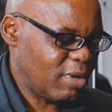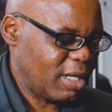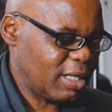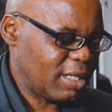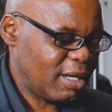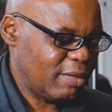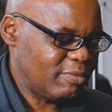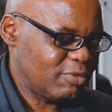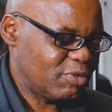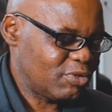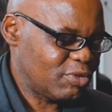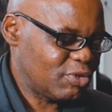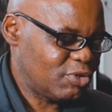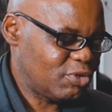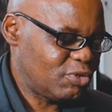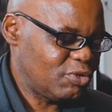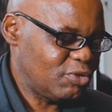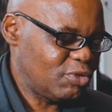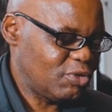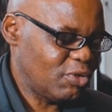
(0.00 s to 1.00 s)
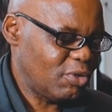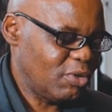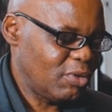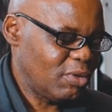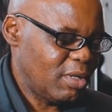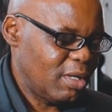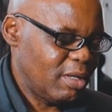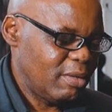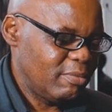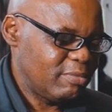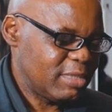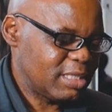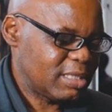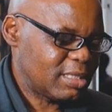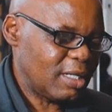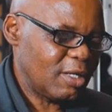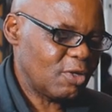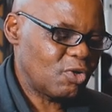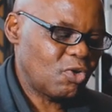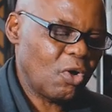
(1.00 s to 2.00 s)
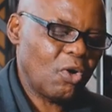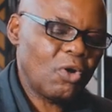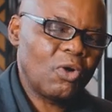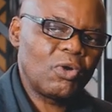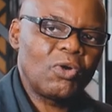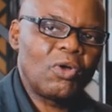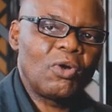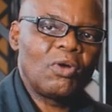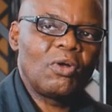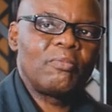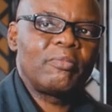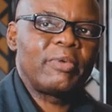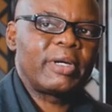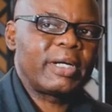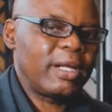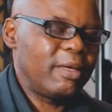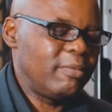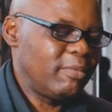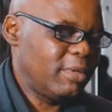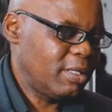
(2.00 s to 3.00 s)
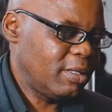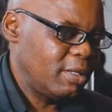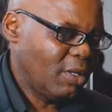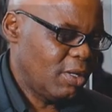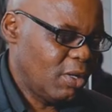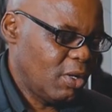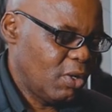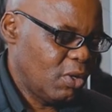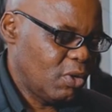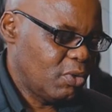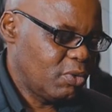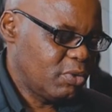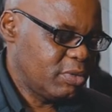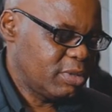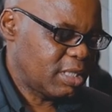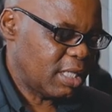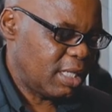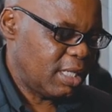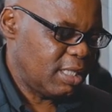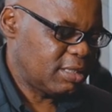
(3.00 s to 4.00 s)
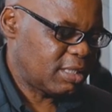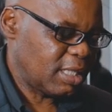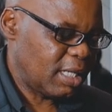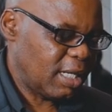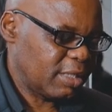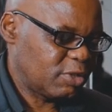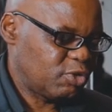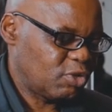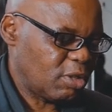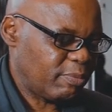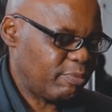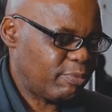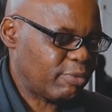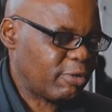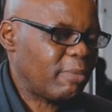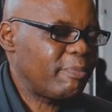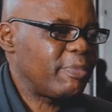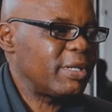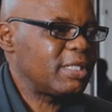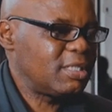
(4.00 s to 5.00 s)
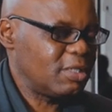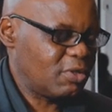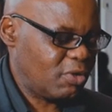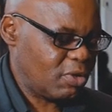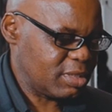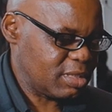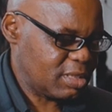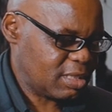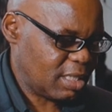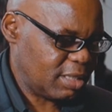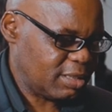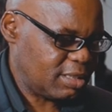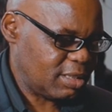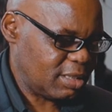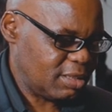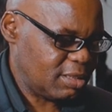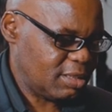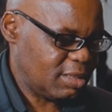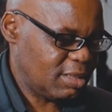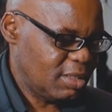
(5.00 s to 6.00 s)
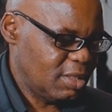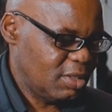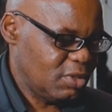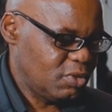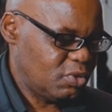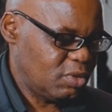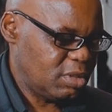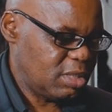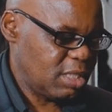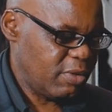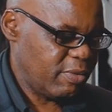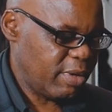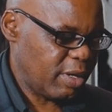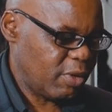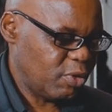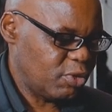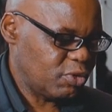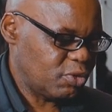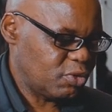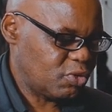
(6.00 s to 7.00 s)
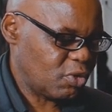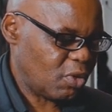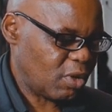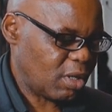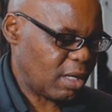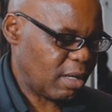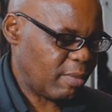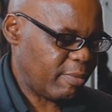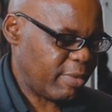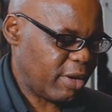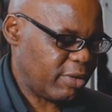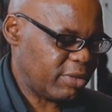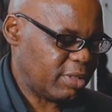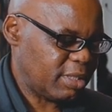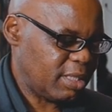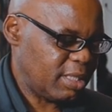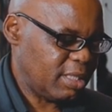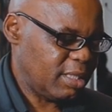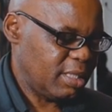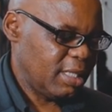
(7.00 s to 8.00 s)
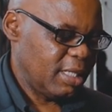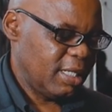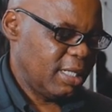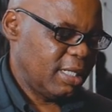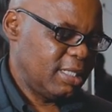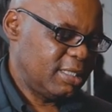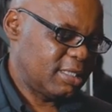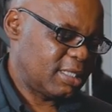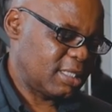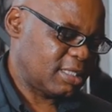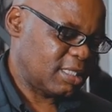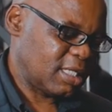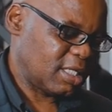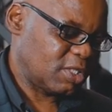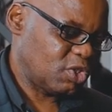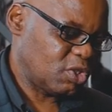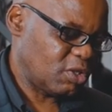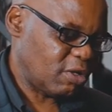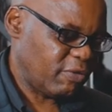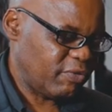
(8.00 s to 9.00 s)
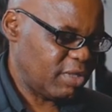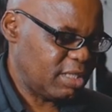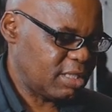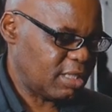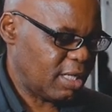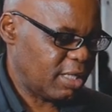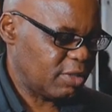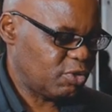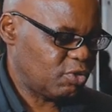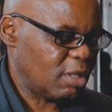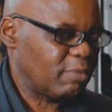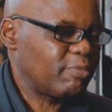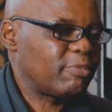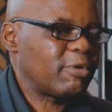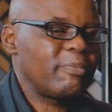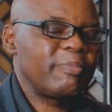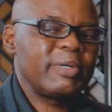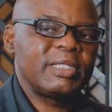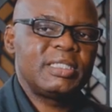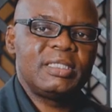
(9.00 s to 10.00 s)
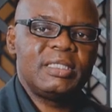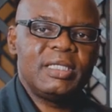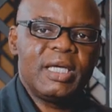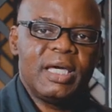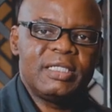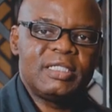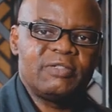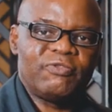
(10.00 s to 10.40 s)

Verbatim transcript: welcome to the studio Mr. Letlhogonolo Moremi, who is an intellectual property consultant. Today, we're going to talk about the intersection of intellectual property and